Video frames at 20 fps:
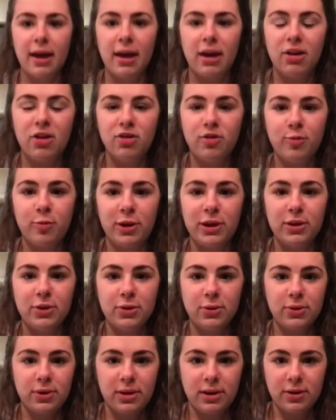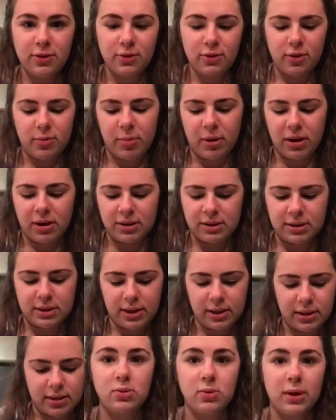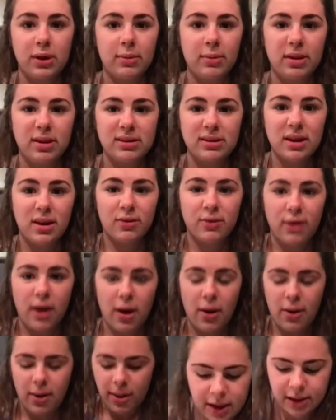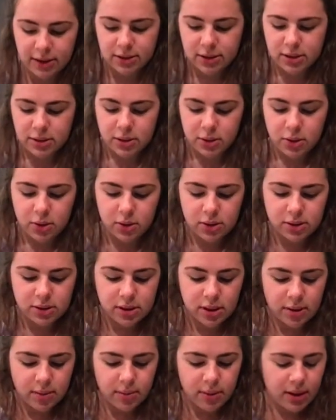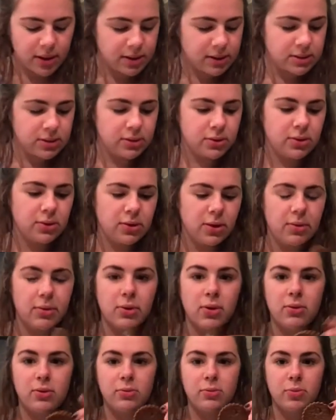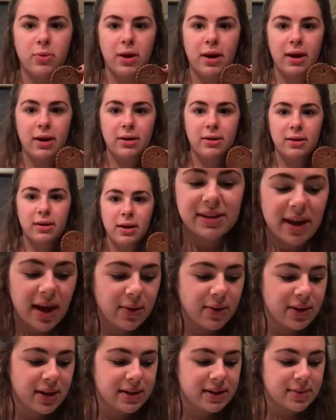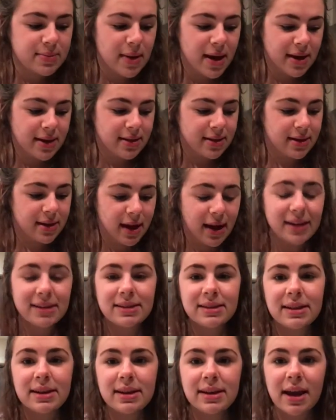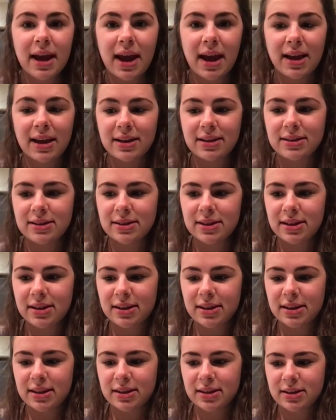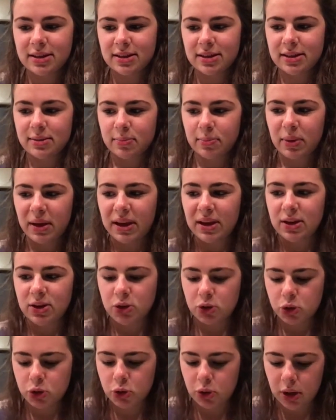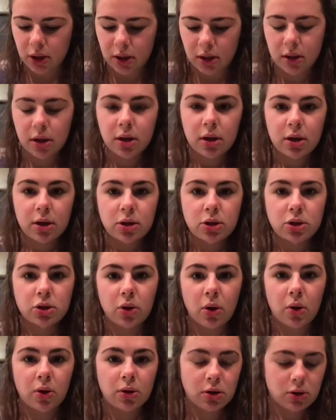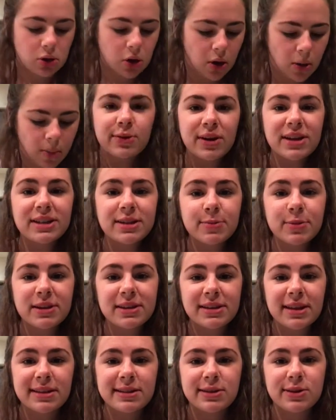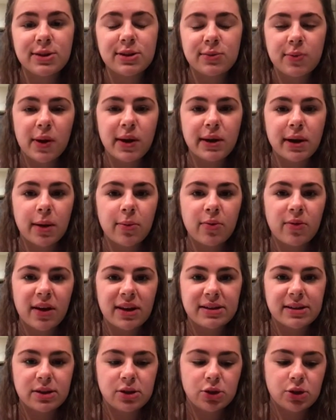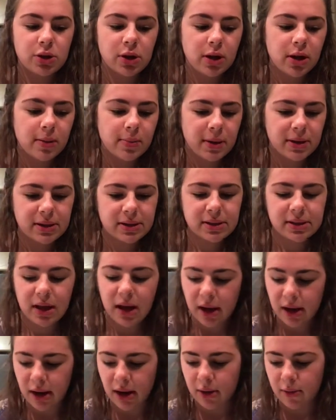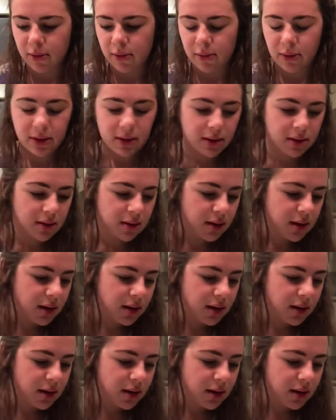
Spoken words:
have been cooling for the past like 20 minutes, half an hour. I just cooked them until they were golden brown. Now we need to make the icing and this pink sugar to go on the top. The recipe says to use 1 cup of icing sugar, but to start off with,